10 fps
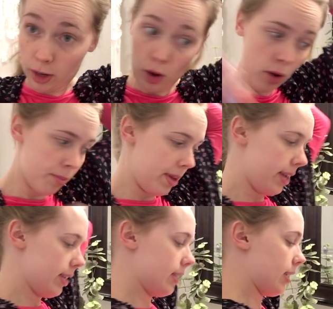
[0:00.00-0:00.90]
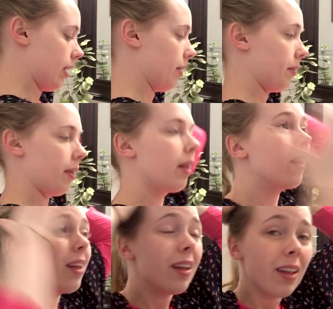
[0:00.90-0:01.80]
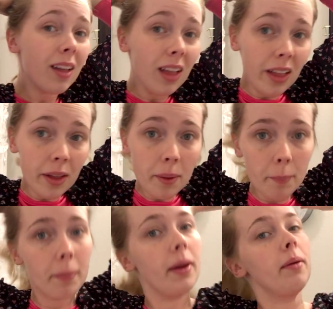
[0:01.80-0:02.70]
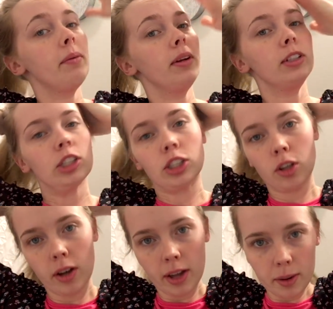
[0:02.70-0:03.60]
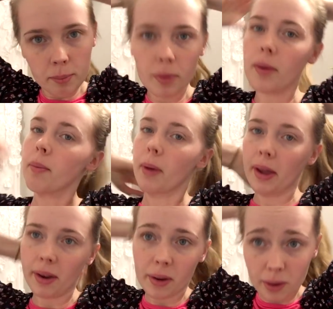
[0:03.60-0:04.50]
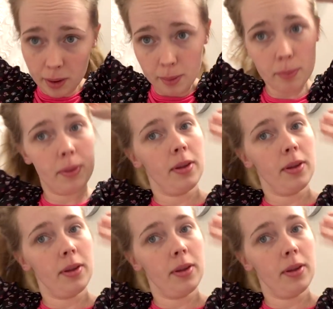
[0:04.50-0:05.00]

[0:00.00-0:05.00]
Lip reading: comb is, but I'm gonna just go ahead and put my hair up